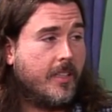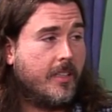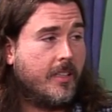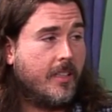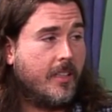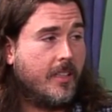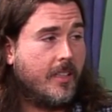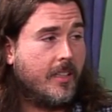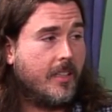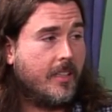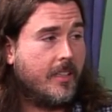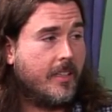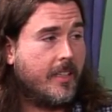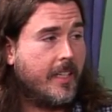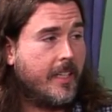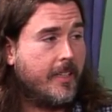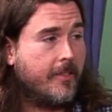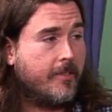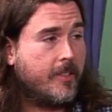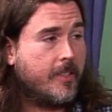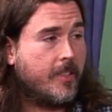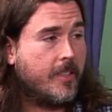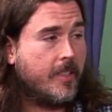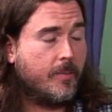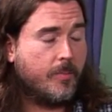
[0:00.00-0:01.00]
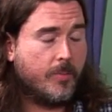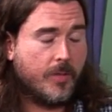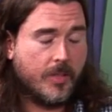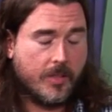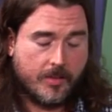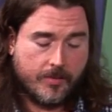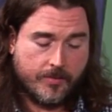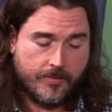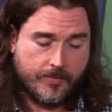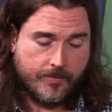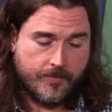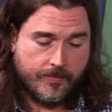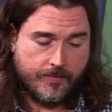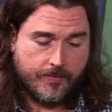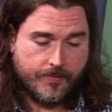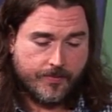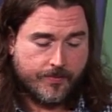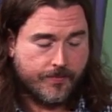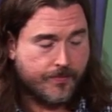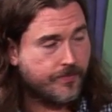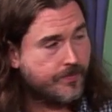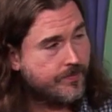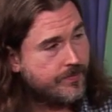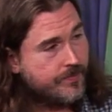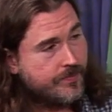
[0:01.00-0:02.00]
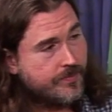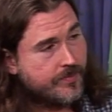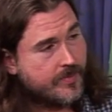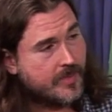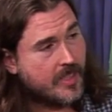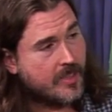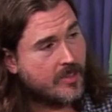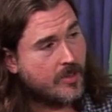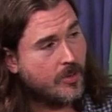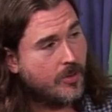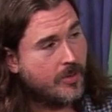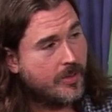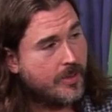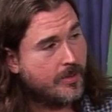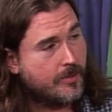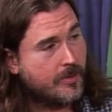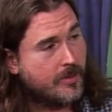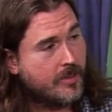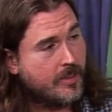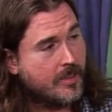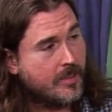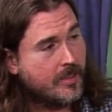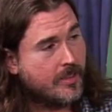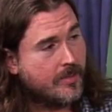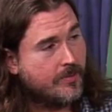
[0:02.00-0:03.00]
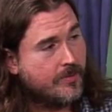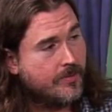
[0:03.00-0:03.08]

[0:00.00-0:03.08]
in the the AFC, but yep. that's a whole different thing. Another